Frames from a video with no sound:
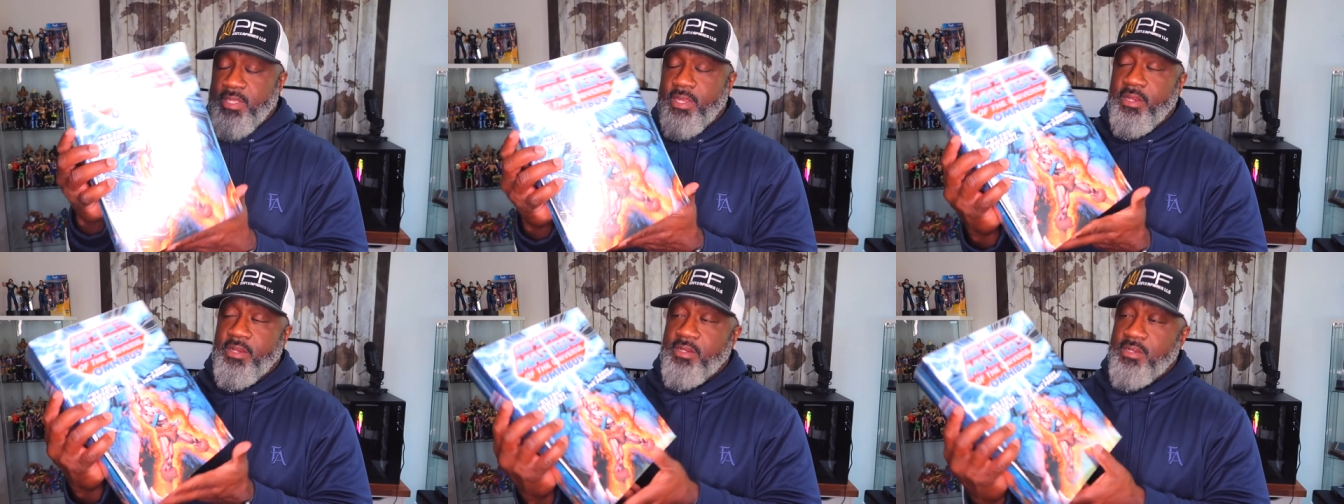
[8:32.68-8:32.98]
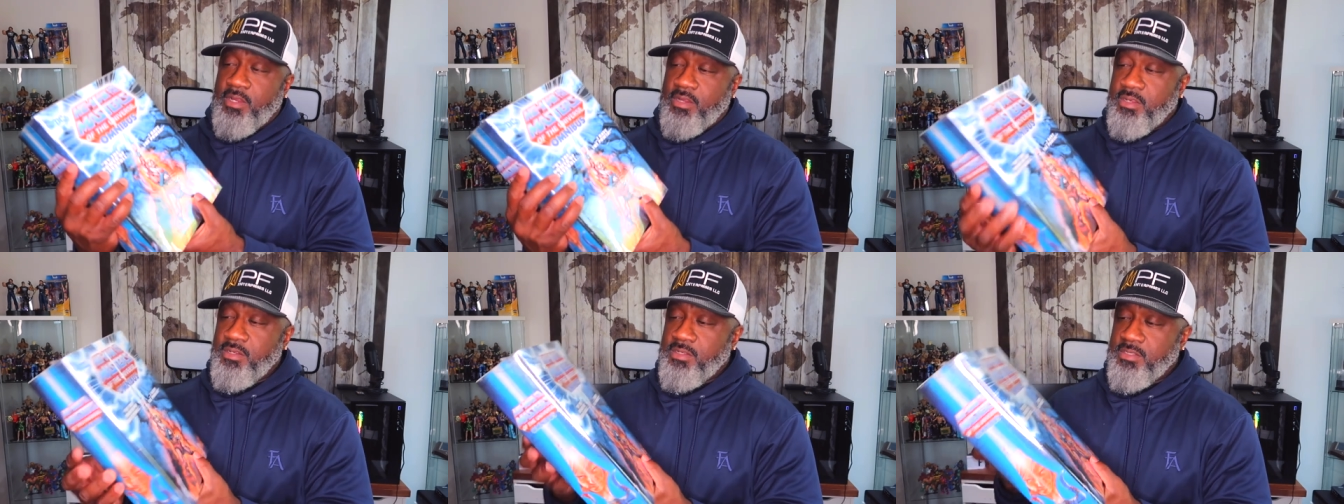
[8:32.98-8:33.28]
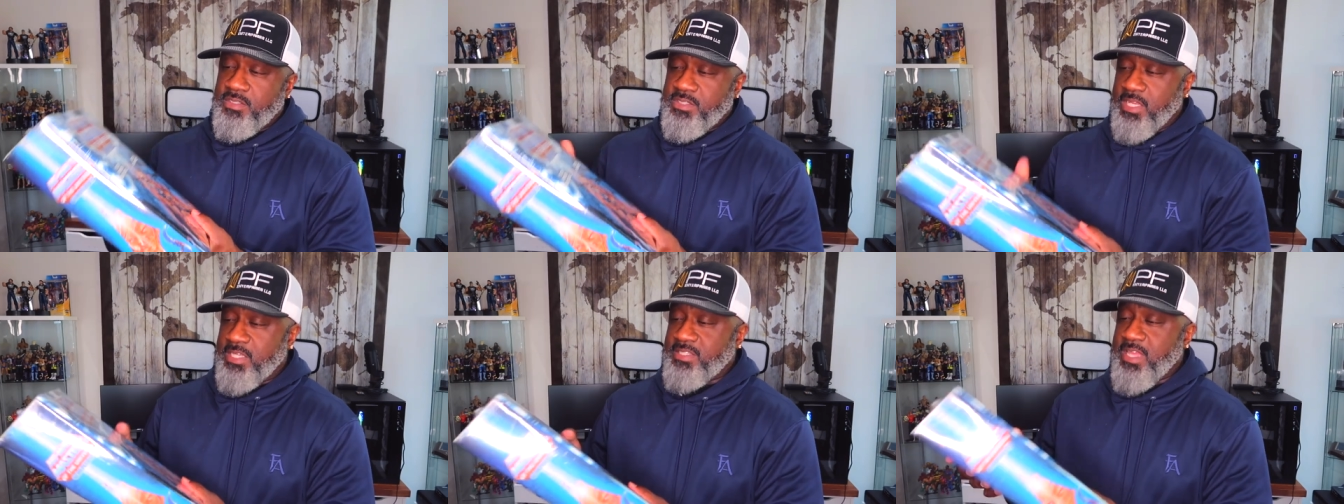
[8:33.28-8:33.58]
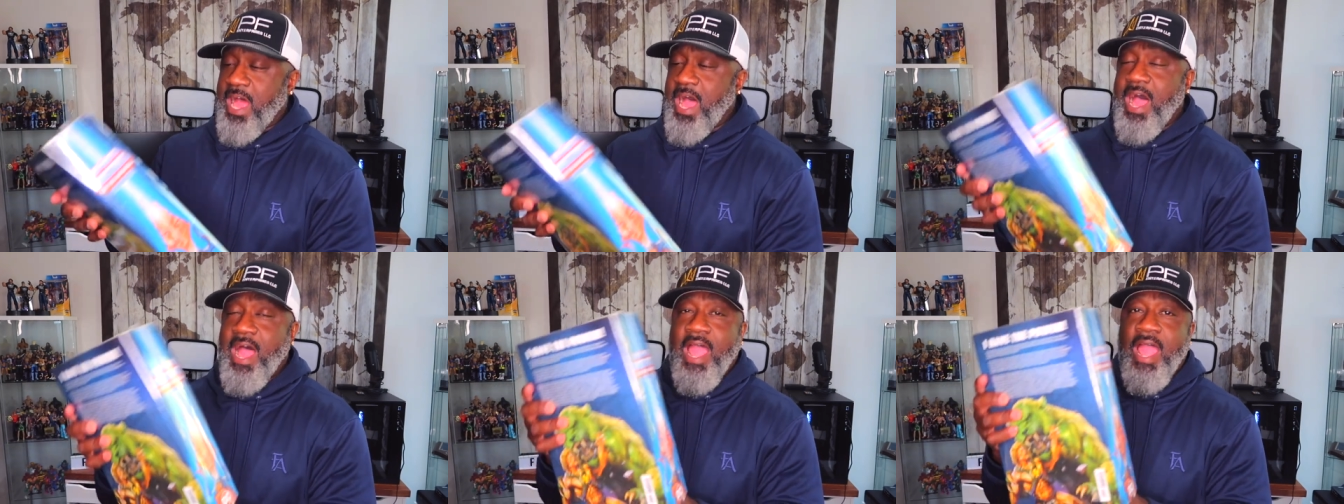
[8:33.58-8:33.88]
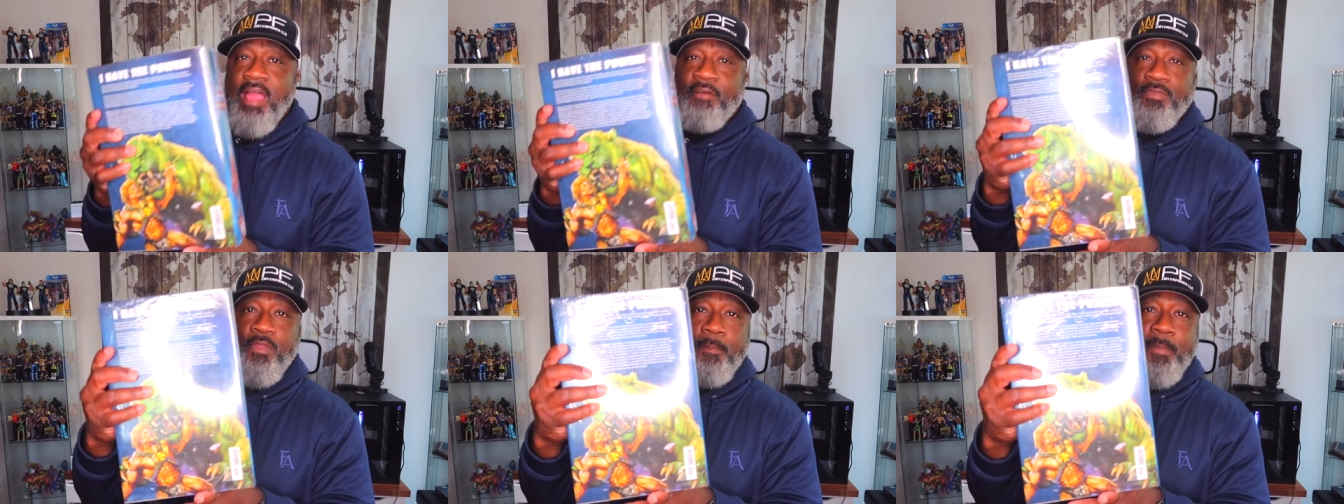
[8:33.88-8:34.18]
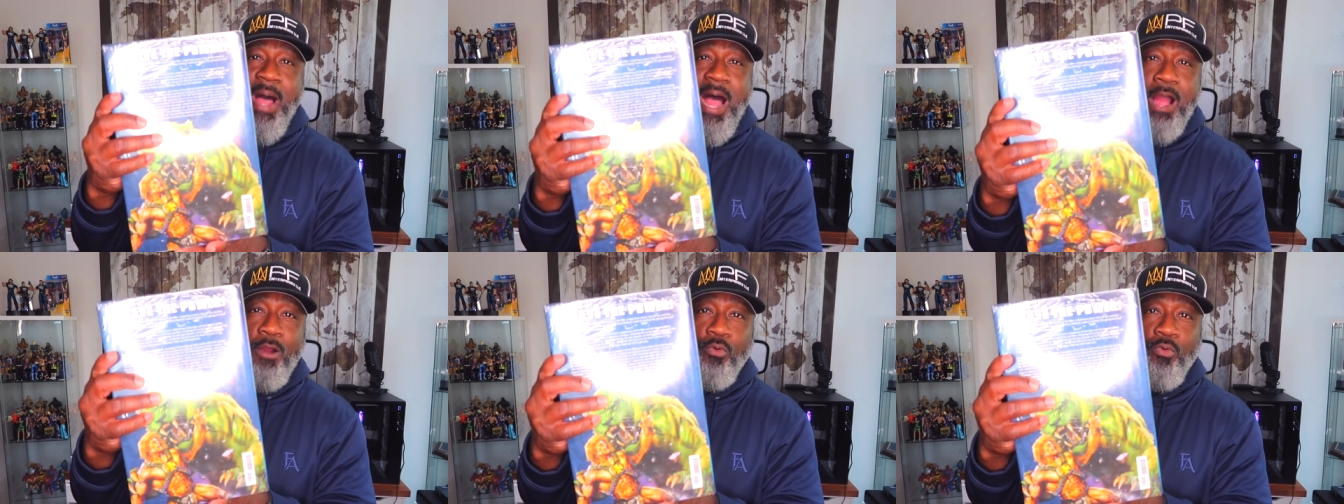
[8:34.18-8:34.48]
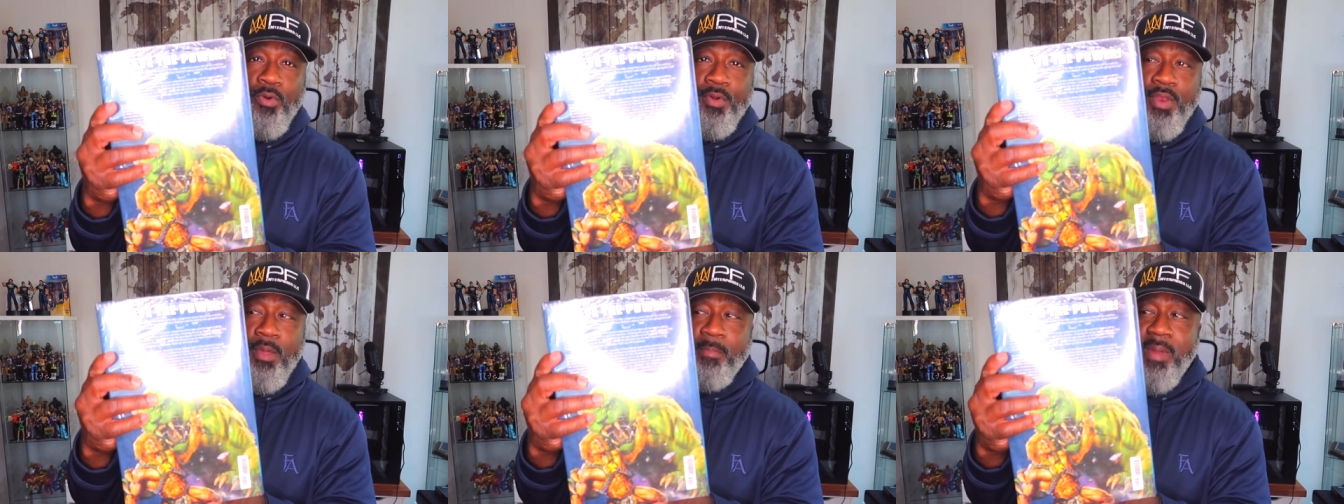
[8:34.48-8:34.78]
there it says i have the
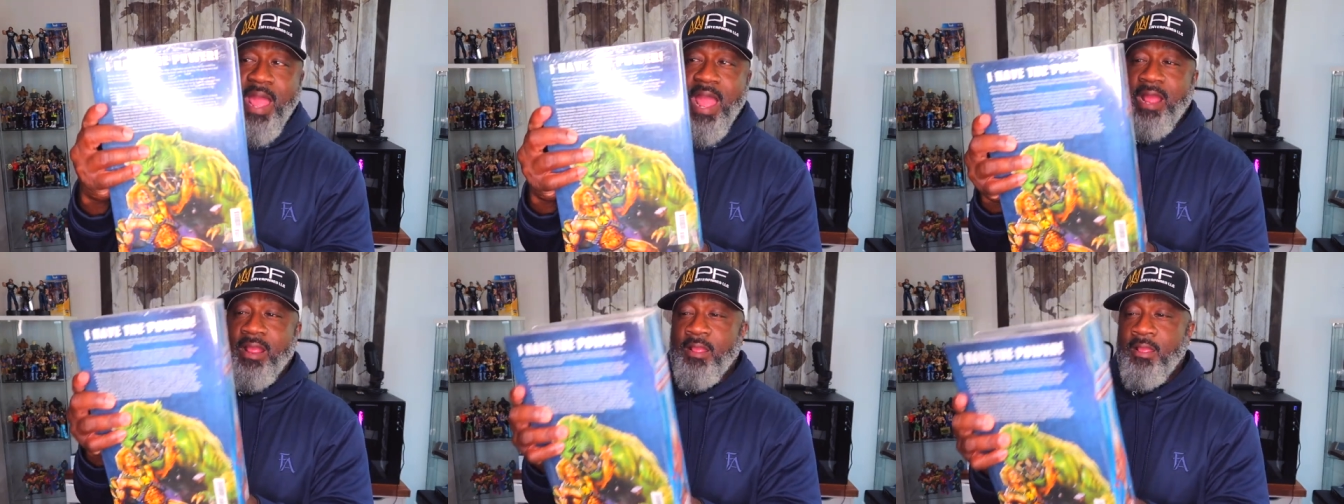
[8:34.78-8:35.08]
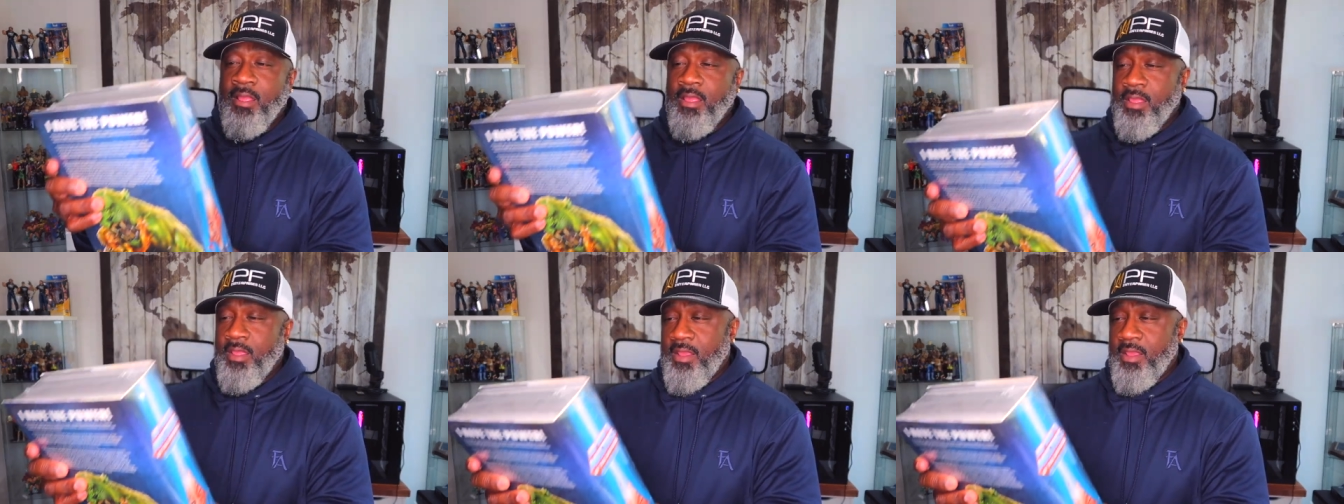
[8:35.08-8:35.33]
power on the back